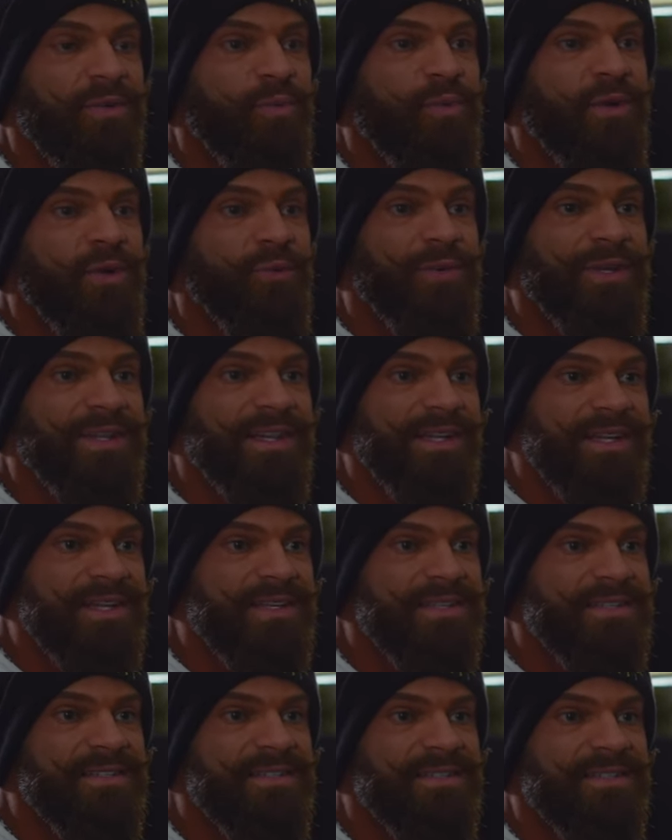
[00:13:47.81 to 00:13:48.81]
We
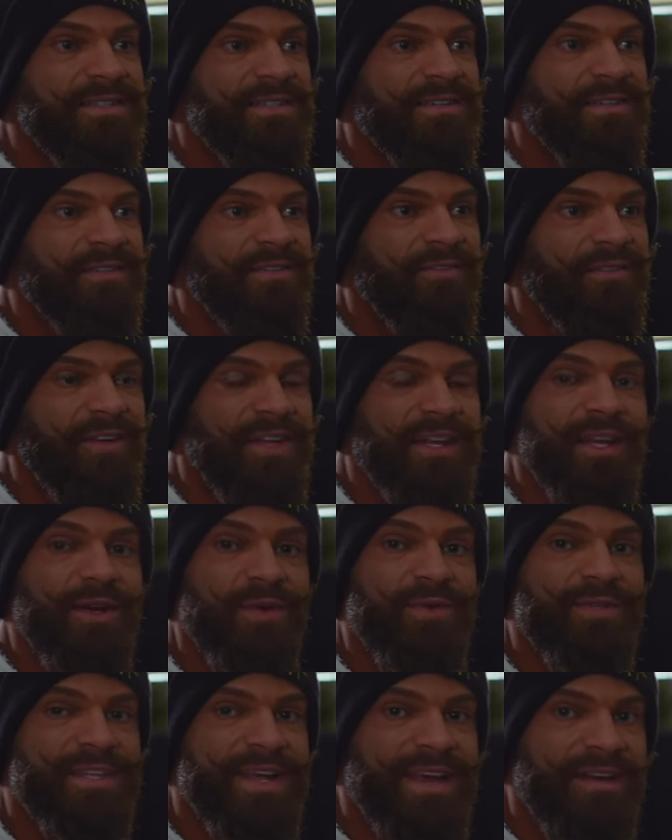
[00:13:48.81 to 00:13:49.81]
released
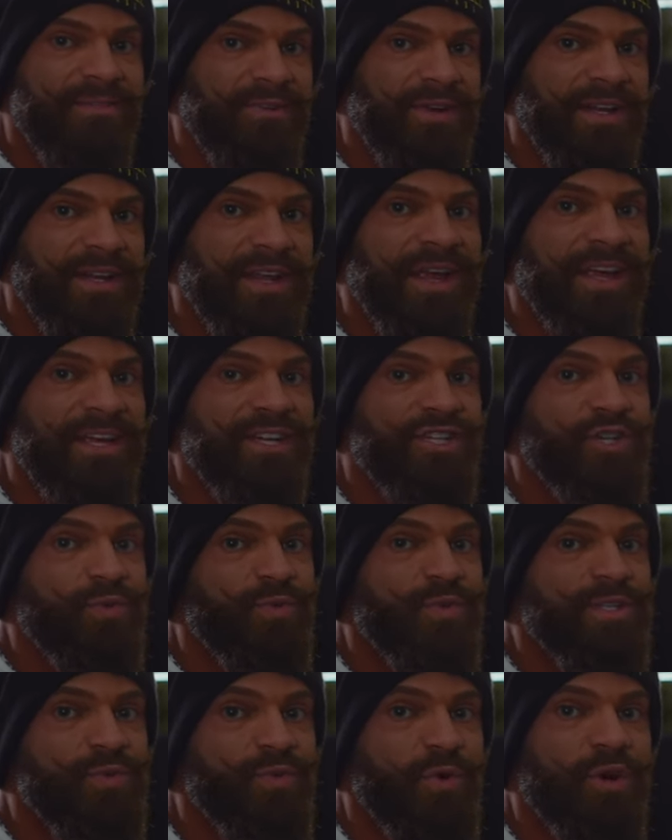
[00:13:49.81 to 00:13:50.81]
videos every day. She
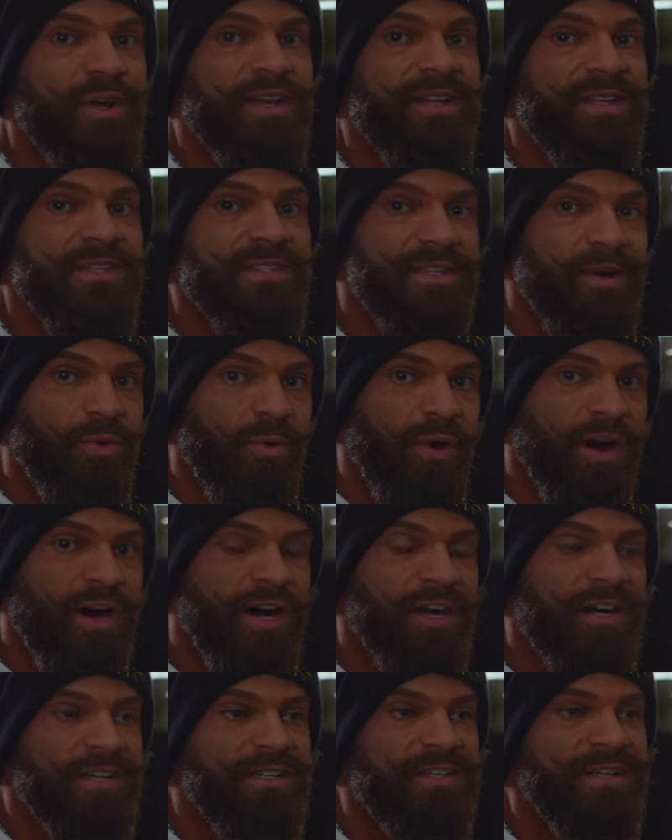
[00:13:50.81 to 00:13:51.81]
was working so
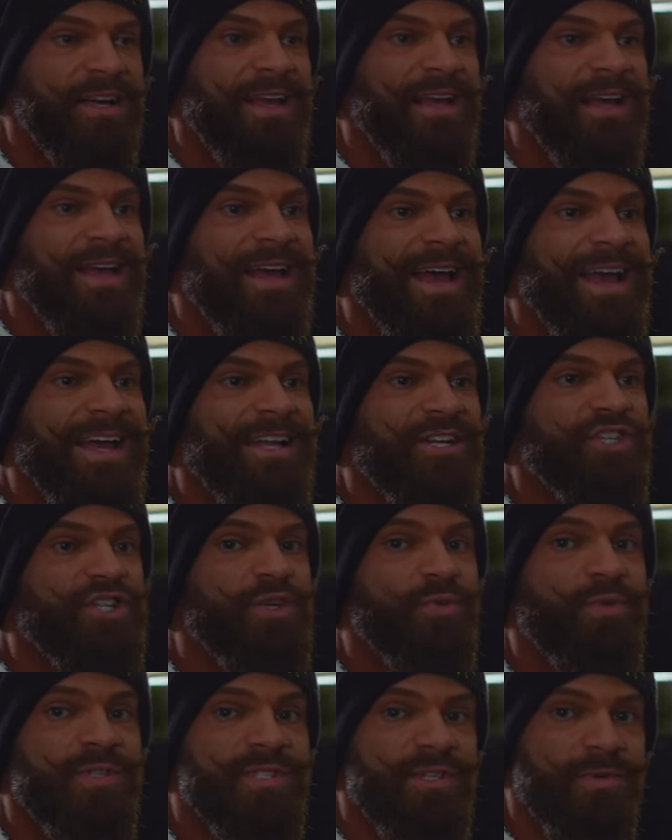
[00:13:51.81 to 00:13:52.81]
hard and she
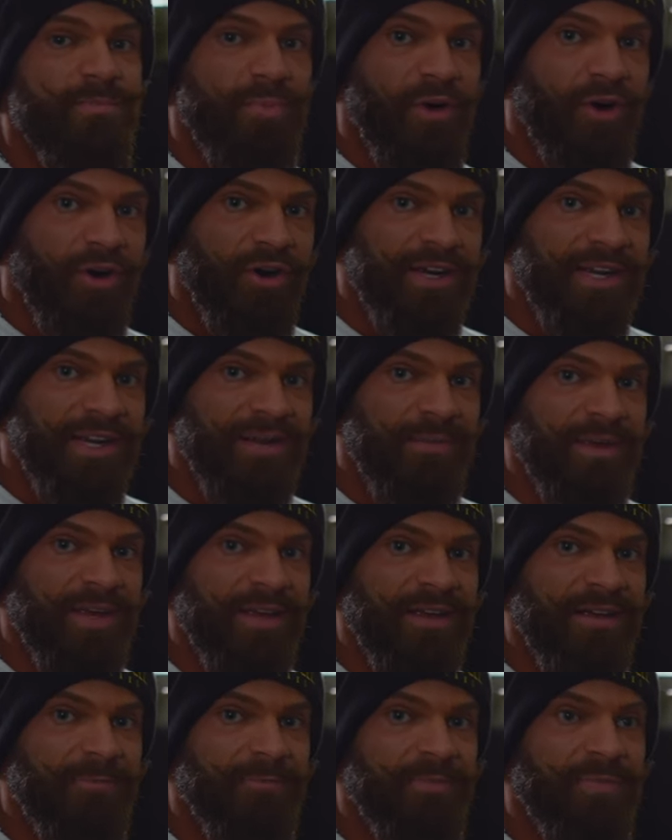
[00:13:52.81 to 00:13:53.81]
was supporting
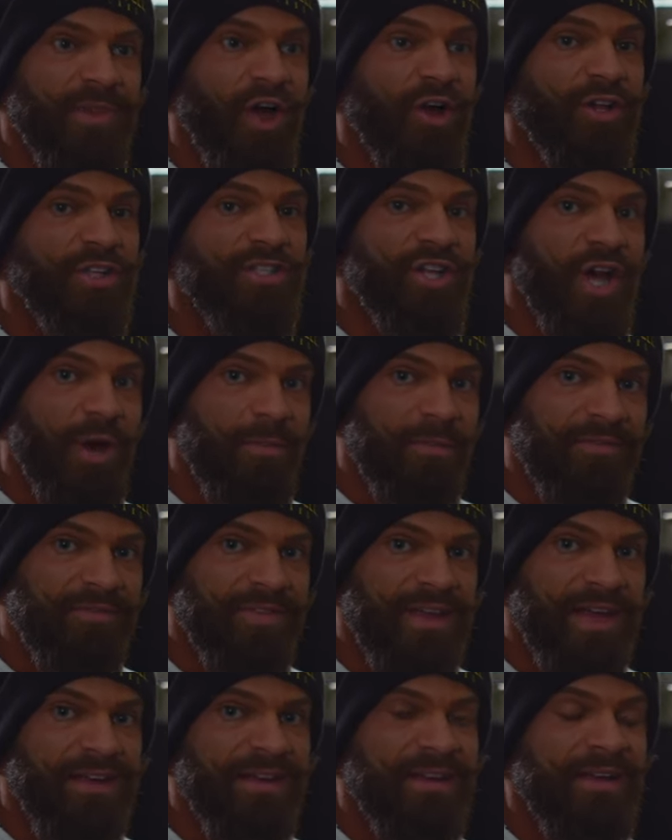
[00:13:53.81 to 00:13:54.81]
me. On top of
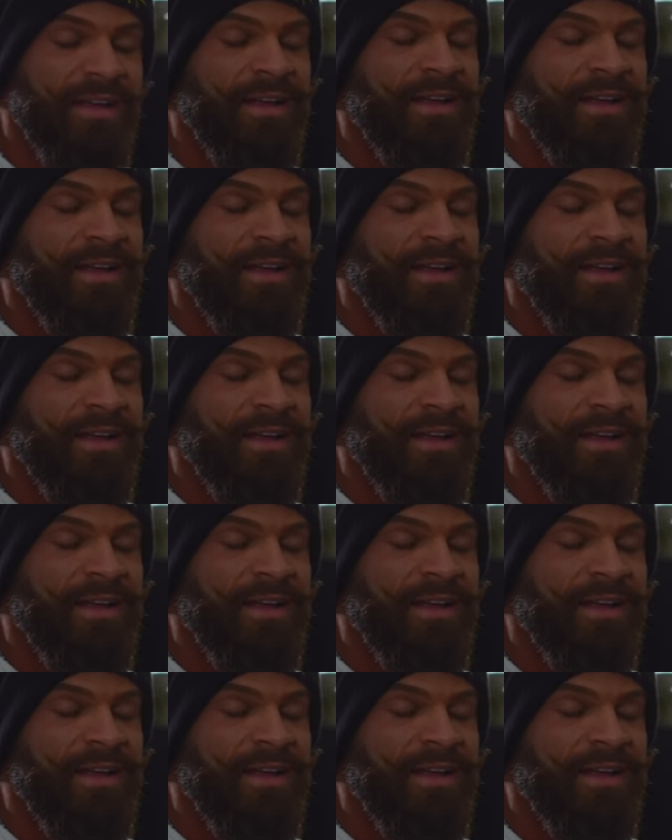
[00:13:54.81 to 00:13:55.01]
that,